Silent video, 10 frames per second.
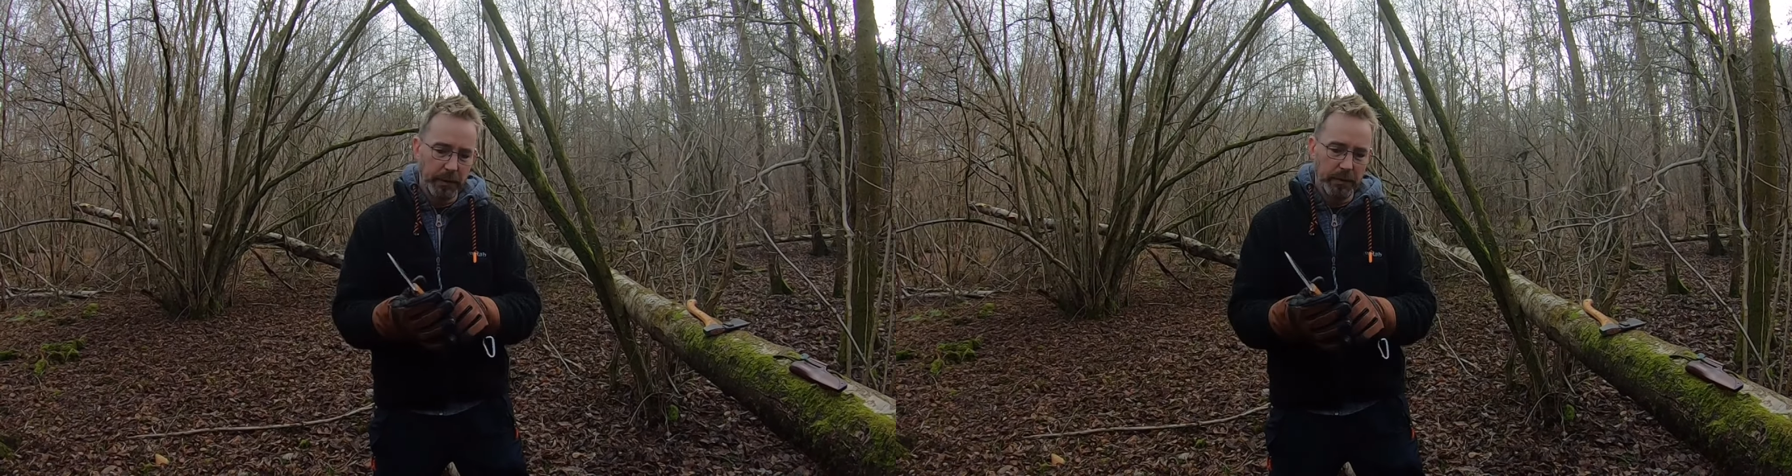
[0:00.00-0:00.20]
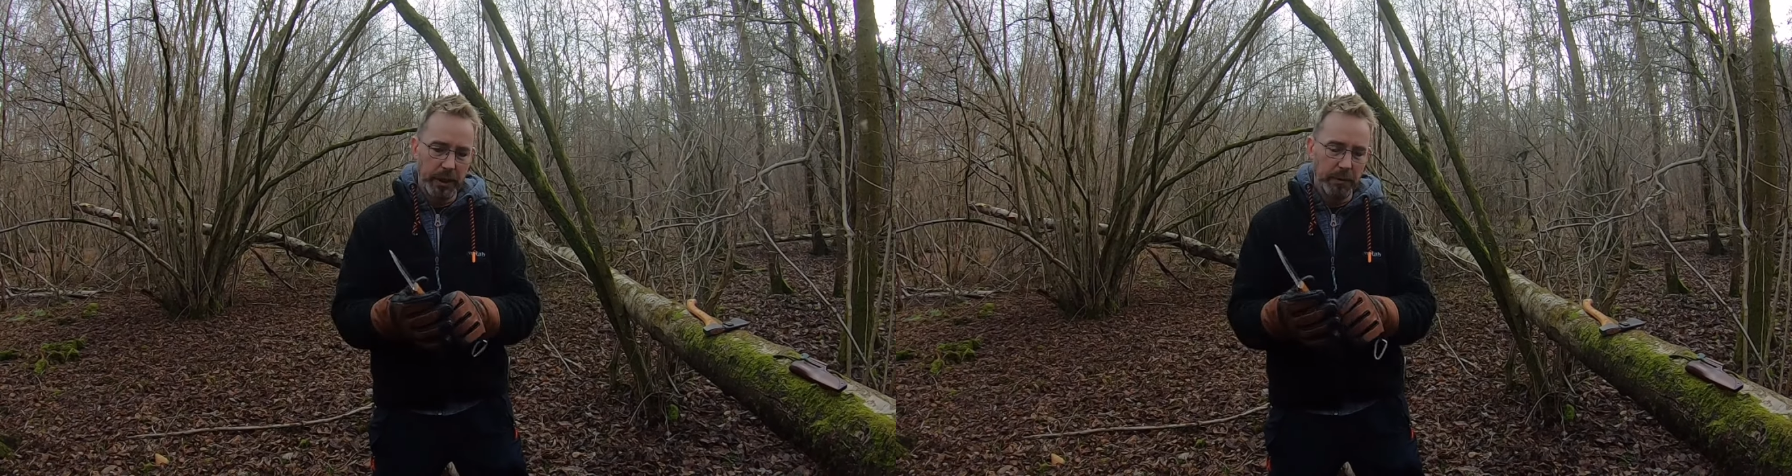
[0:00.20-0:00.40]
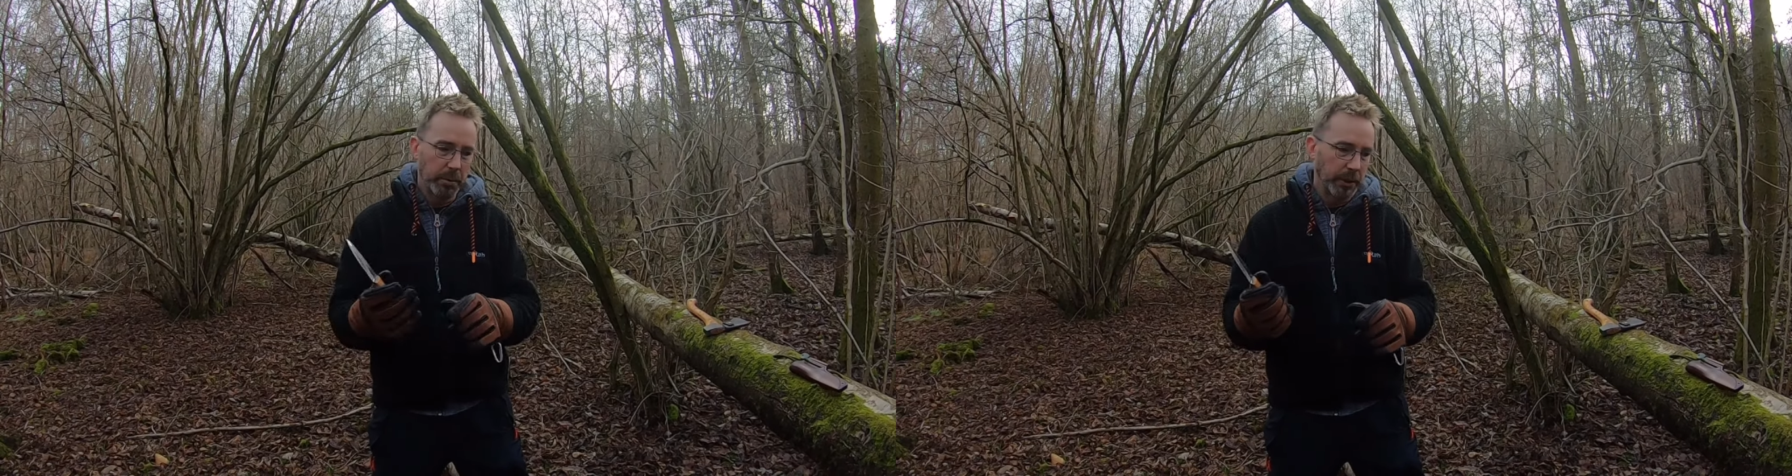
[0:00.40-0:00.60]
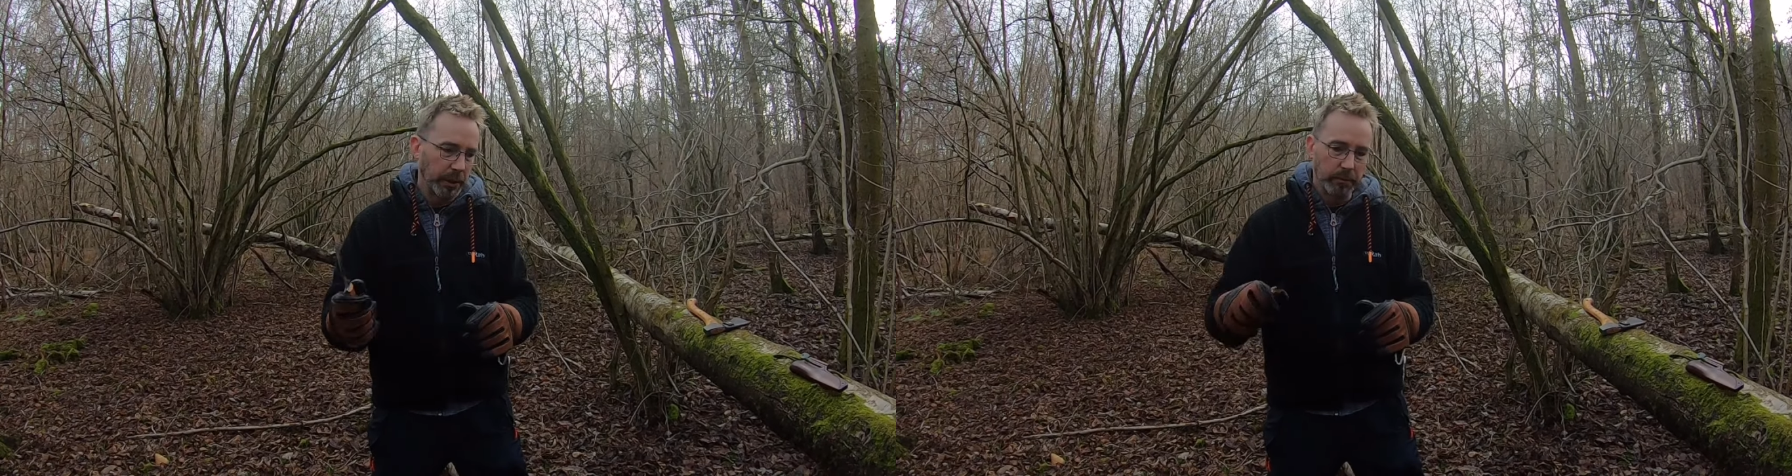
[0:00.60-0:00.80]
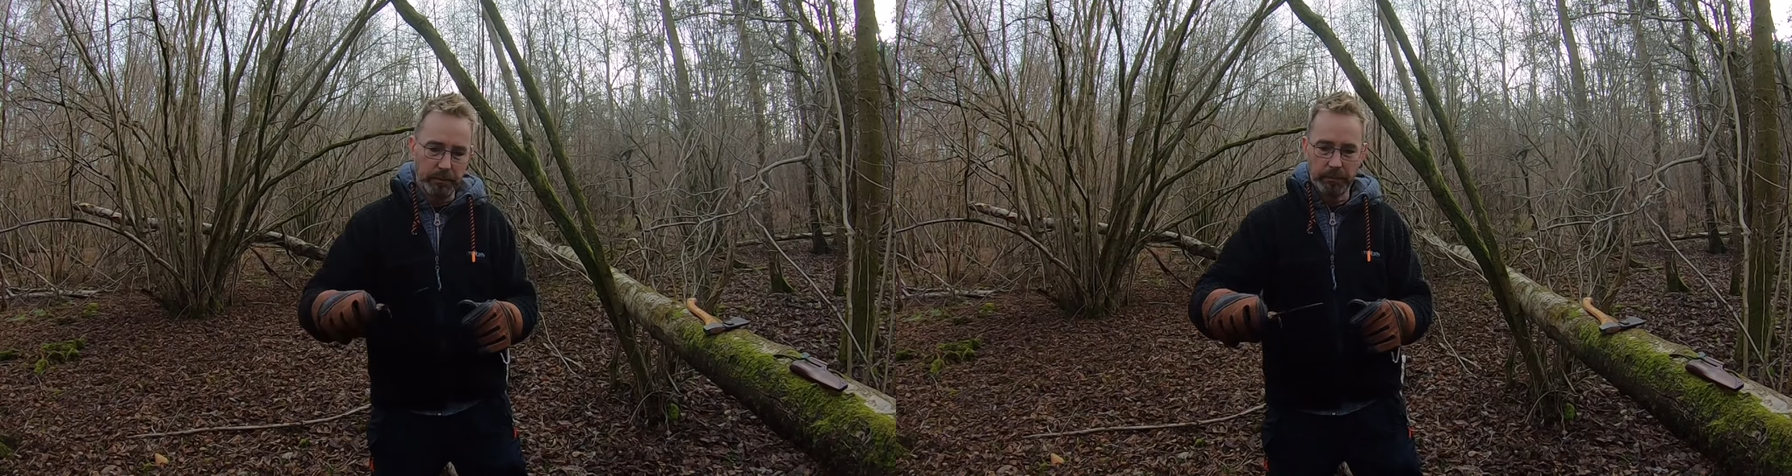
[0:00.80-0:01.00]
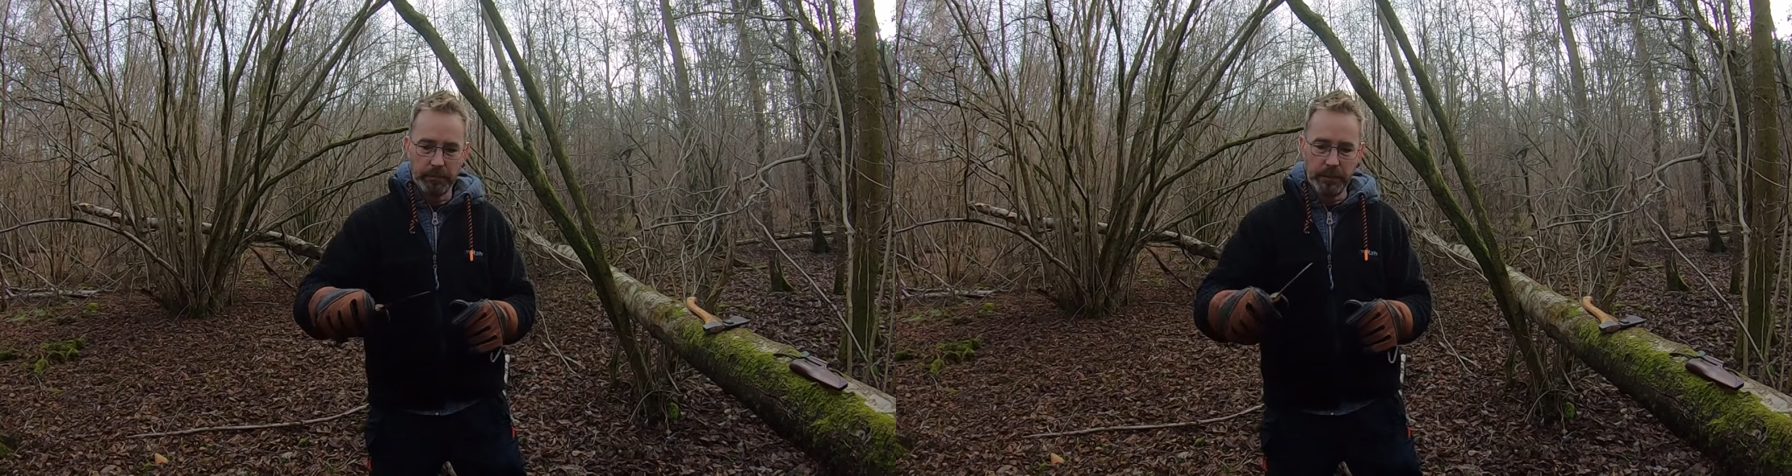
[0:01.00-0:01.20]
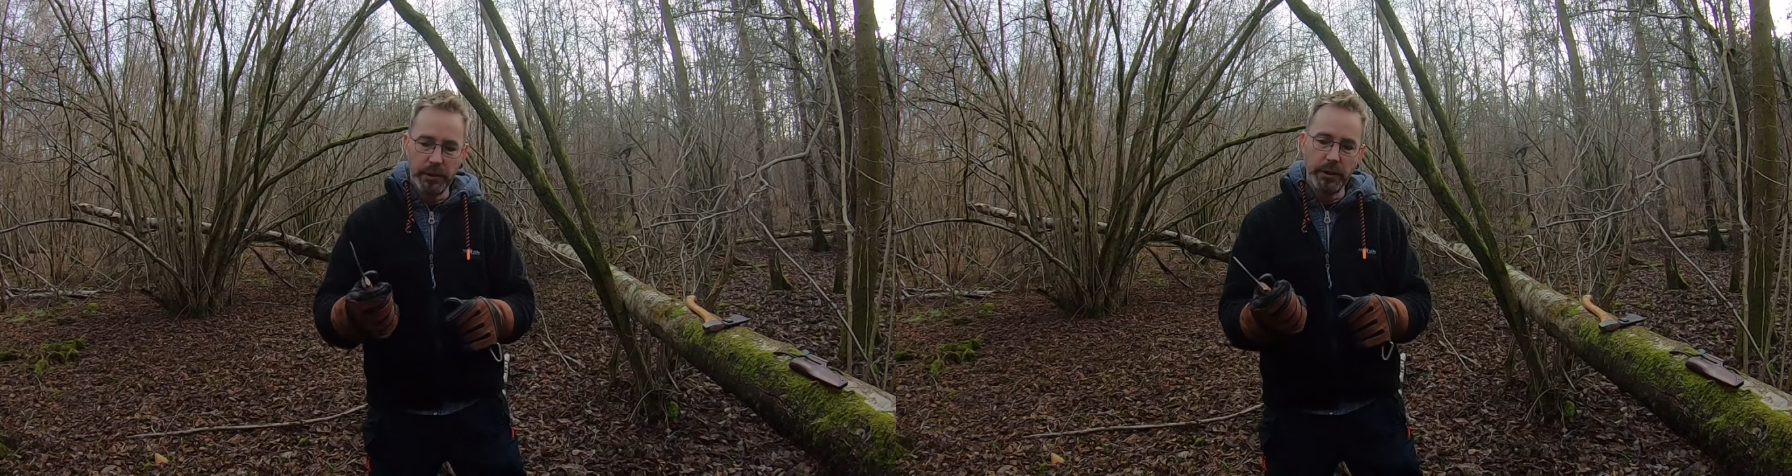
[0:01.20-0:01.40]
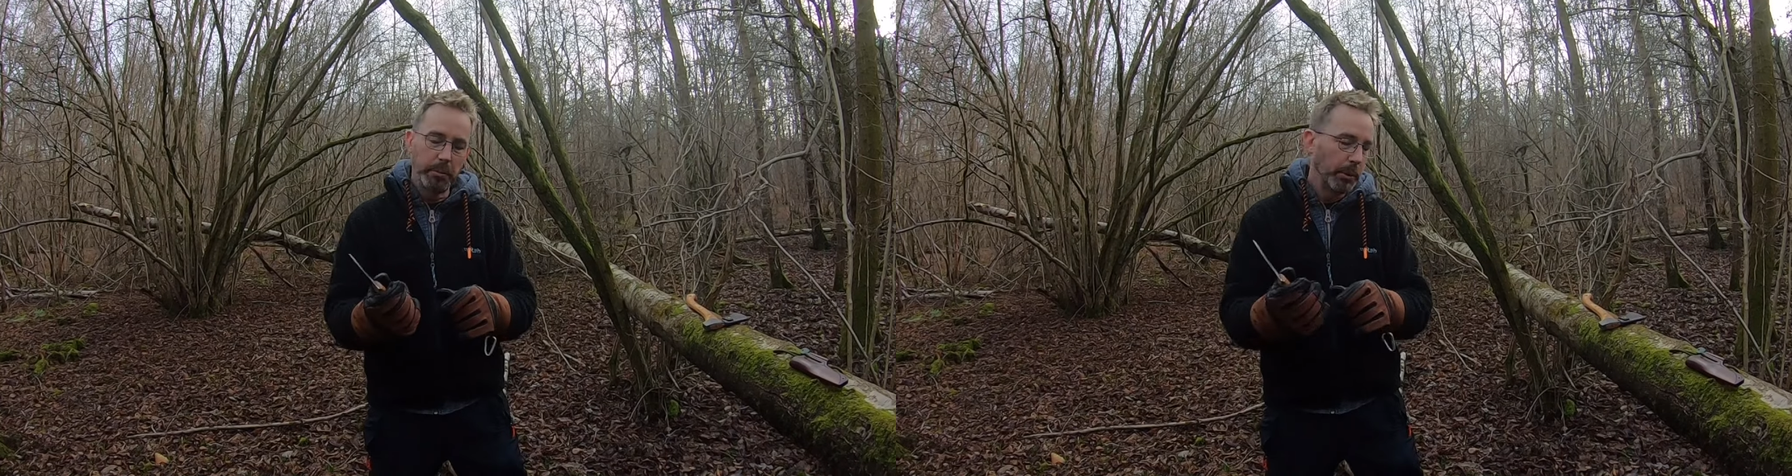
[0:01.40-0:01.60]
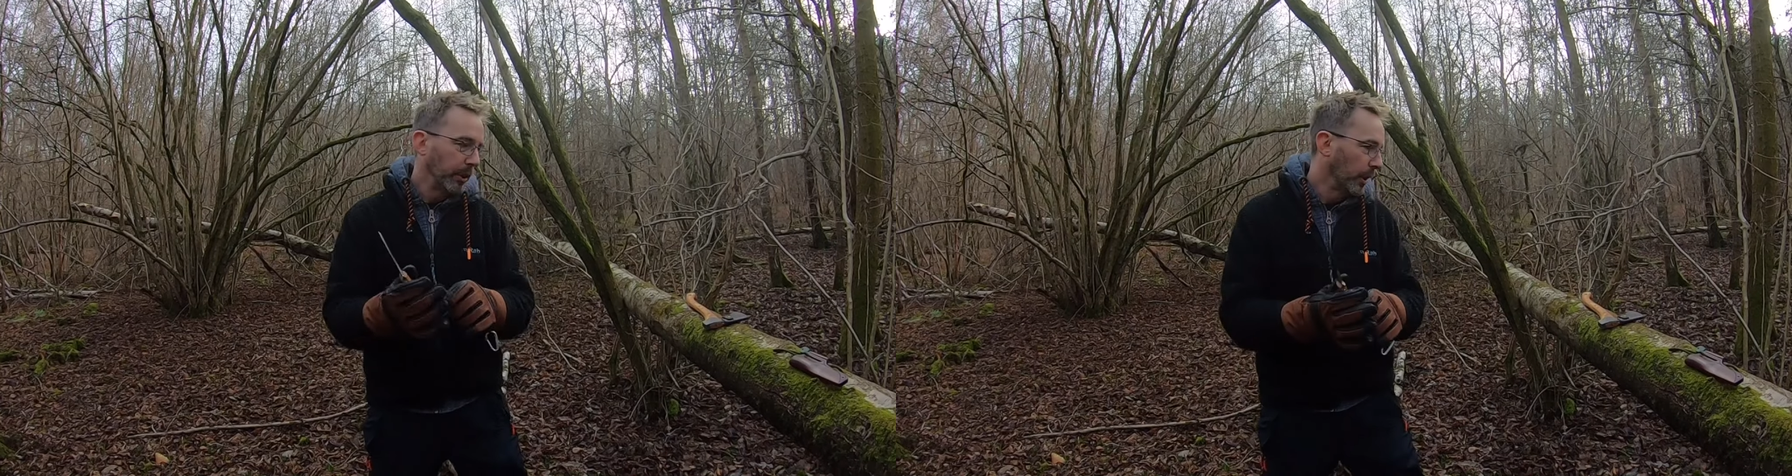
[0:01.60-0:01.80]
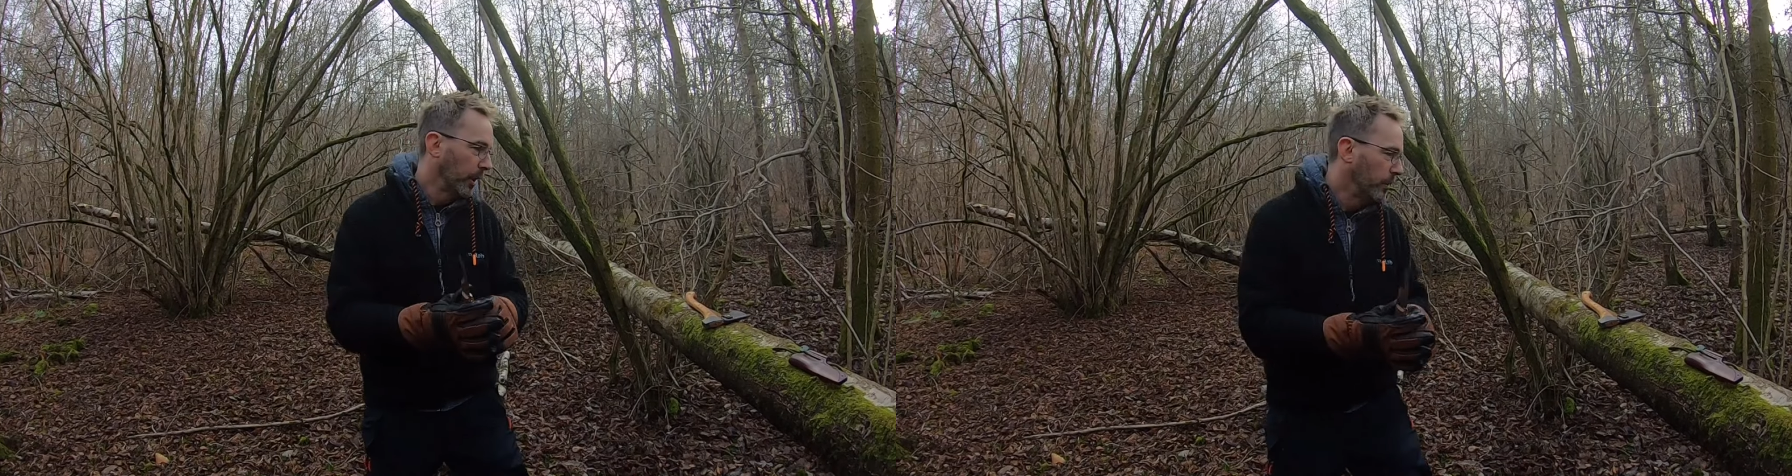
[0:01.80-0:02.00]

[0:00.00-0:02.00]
so that's pretty good. So you're pretty good at